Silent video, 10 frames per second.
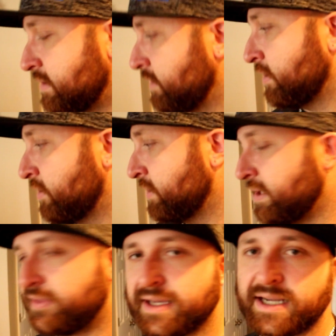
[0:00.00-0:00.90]
you know,
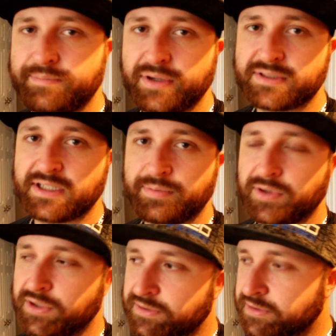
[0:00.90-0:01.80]
anything I post up
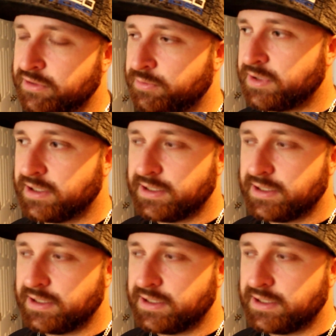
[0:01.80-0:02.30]
on YouTube,